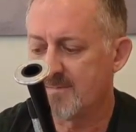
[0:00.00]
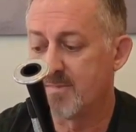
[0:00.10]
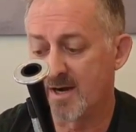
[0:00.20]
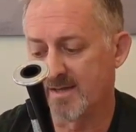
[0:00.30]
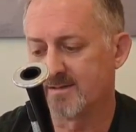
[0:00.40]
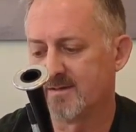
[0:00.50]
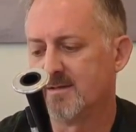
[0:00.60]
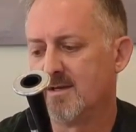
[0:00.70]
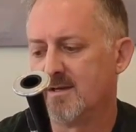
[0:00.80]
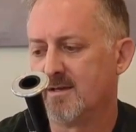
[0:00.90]
But
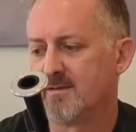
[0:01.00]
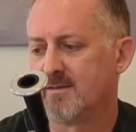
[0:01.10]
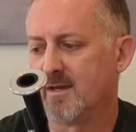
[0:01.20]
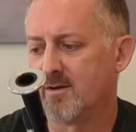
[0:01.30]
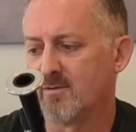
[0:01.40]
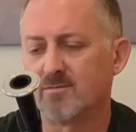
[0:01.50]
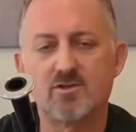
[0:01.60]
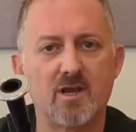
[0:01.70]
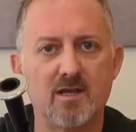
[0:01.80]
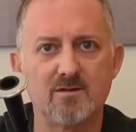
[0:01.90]
they don't
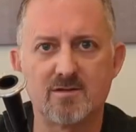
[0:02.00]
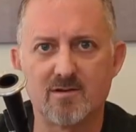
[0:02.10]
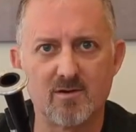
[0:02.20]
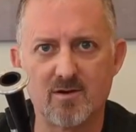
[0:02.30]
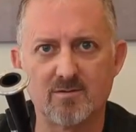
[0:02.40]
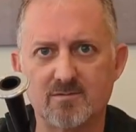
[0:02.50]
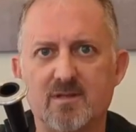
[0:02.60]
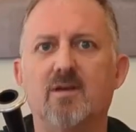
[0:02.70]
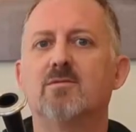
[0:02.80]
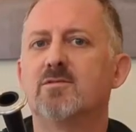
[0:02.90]
change their note,
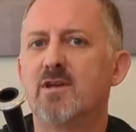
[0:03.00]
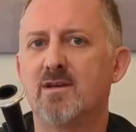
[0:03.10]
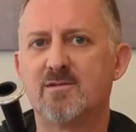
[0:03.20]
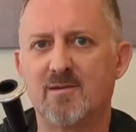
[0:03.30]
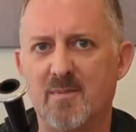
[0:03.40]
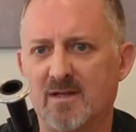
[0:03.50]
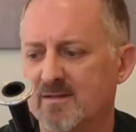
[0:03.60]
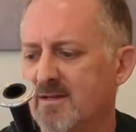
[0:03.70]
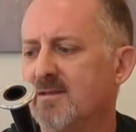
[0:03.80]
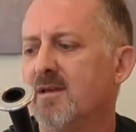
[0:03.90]
they don't change their
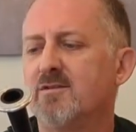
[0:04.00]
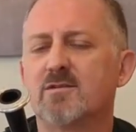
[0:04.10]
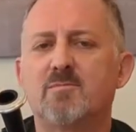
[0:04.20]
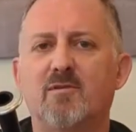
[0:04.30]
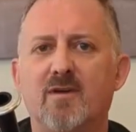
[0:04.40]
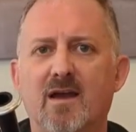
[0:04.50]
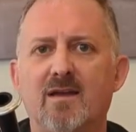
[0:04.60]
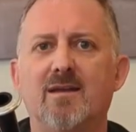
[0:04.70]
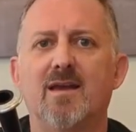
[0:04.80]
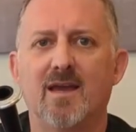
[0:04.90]
melody, they just
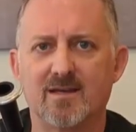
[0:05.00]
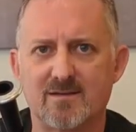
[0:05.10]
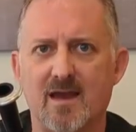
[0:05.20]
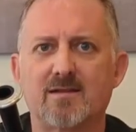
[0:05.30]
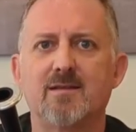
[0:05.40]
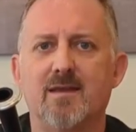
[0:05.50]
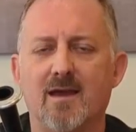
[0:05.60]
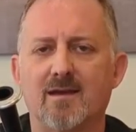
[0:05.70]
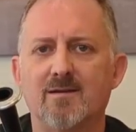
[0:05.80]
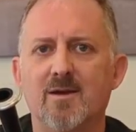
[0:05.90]
provide exactly
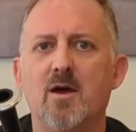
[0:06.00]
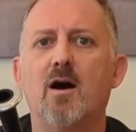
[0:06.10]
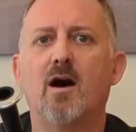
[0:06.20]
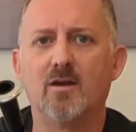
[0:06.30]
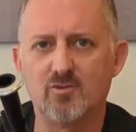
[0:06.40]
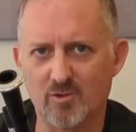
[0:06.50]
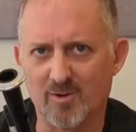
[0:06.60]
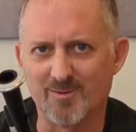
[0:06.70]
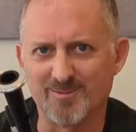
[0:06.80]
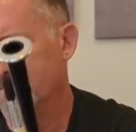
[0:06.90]
that, a
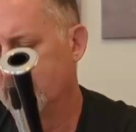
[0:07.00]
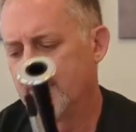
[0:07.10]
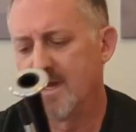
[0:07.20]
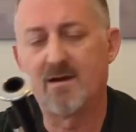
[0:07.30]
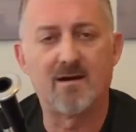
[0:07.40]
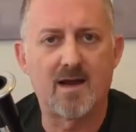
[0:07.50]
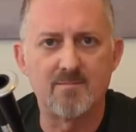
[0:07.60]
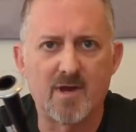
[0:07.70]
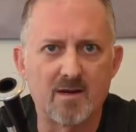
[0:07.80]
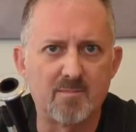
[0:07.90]
drone. Now,
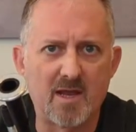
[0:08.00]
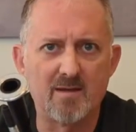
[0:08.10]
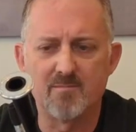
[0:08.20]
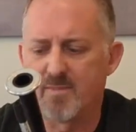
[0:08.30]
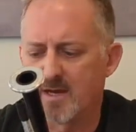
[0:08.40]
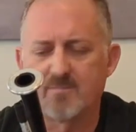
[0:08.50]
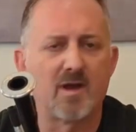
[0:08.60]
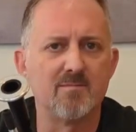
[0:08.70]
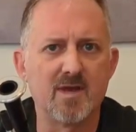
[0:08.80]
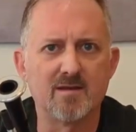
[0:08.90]
I'm not a
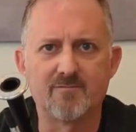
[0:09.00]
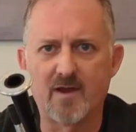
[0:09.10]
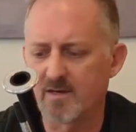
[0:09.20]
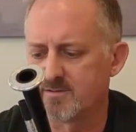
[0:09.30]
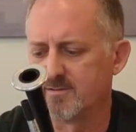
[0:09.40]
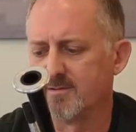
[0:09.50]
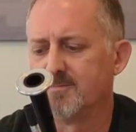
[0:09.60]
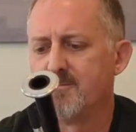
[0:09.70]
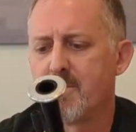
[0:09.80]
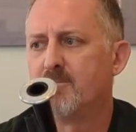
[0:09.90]
bagpipe
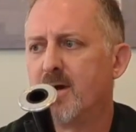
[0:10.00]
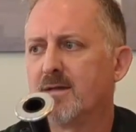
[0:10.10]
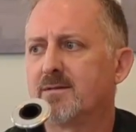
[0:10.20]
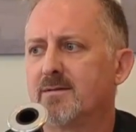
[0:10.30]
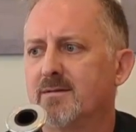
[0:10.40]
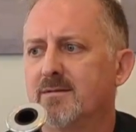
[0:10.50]
manufacturer, but